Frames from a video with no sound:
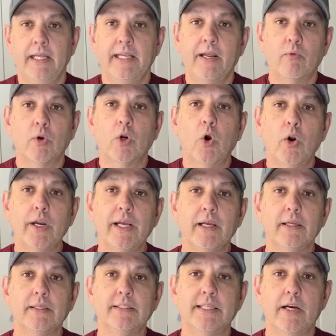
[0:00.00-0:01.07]
Now,
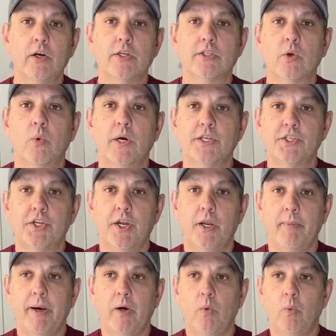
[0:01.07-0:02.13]
regarding Daren's question
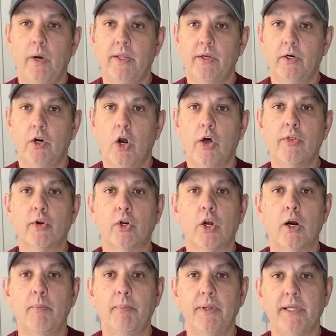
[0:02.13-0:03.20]
about whether other
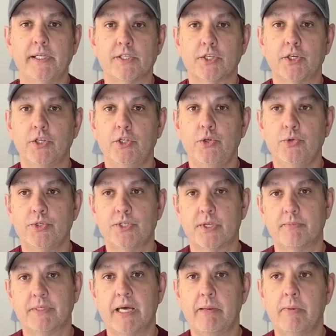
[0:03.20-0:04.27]
companies could use
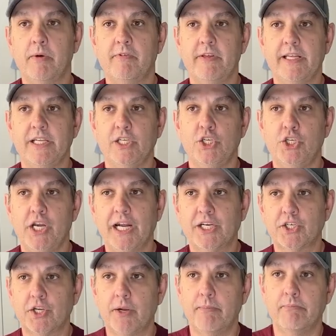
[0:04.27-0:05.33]
some type of
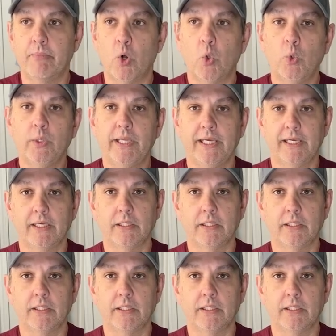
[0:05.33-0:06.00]
injection molding